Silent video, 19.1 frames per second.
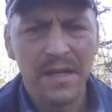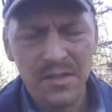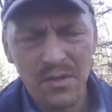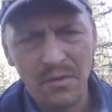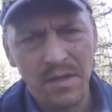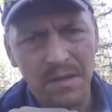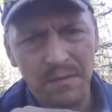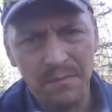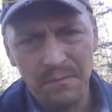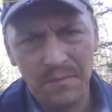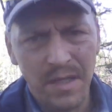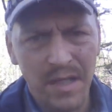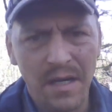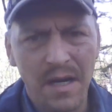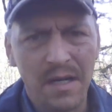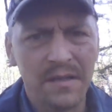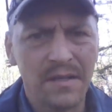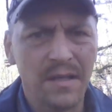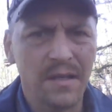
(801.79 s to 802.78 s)
So he, he
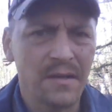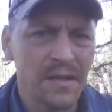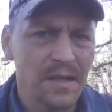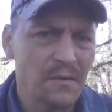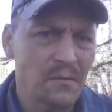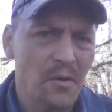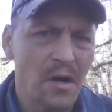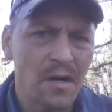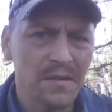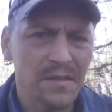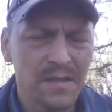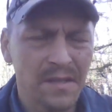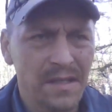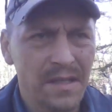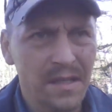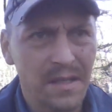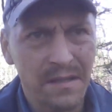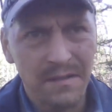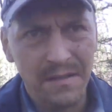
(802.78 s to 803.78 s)
got there and he walked,
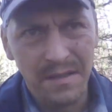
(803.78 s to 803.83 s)
he,